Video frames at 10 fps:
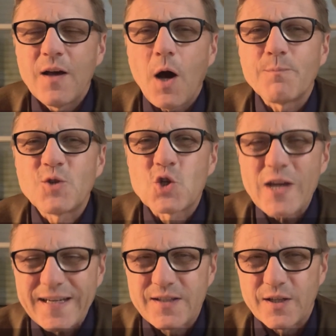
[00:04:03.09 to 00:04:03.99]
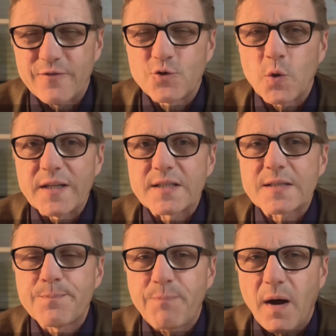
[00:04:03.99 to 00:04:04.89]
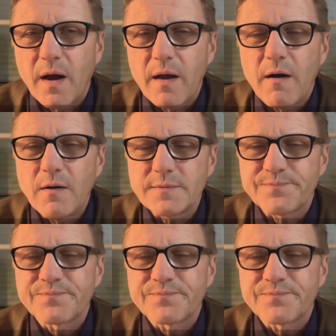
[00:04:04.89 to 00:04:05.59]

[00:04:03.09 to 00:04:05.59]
objective to inspire